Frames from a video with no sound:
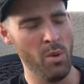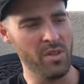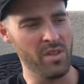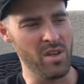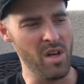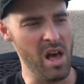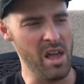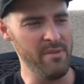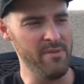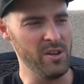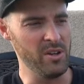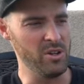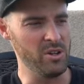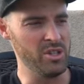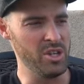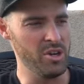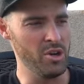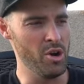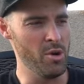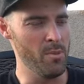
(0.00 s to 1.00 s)
with Klinefelter
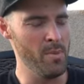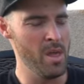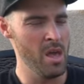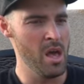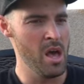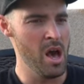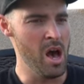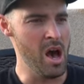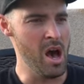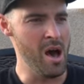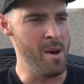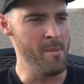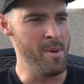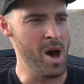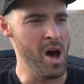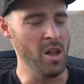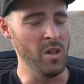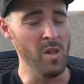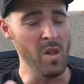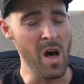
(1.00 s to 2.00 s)
syndrome.
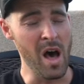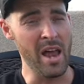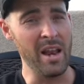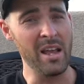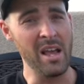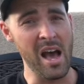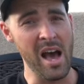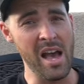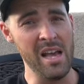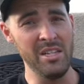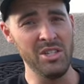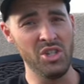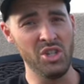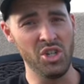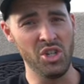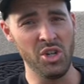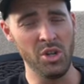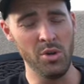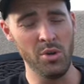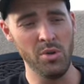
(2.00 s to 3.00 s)
A lot of guys
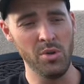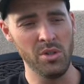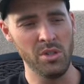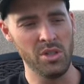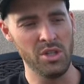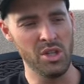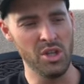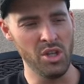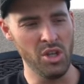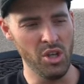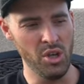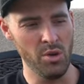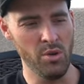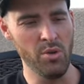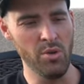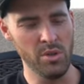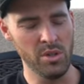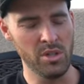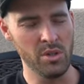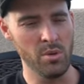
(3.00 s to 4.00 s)
choose to
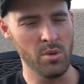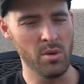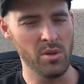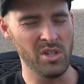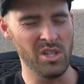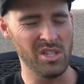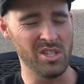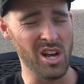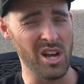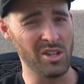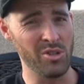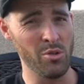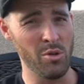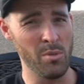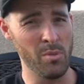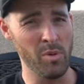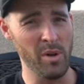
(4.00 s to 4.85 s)
use testosterone